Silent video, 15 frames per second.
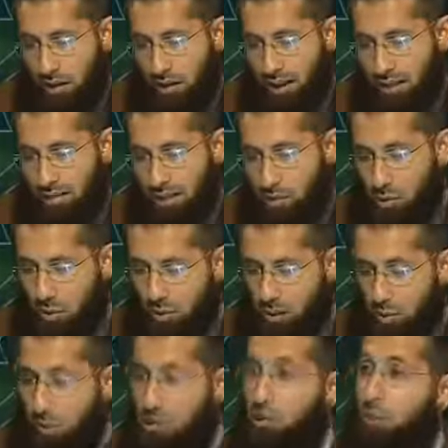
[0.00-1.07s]
He said, recently I've
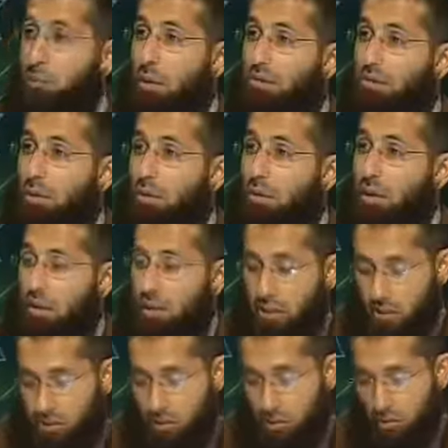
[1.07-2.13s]
been told by a friend of mine that
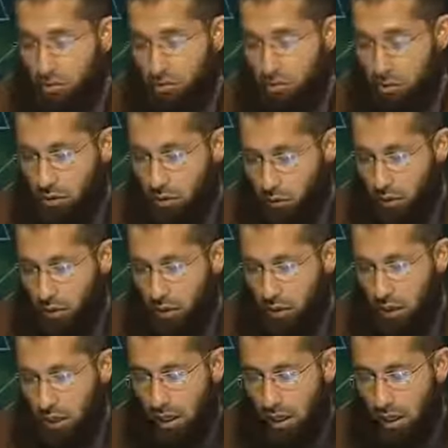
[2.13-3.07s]
this is not from the sunnah,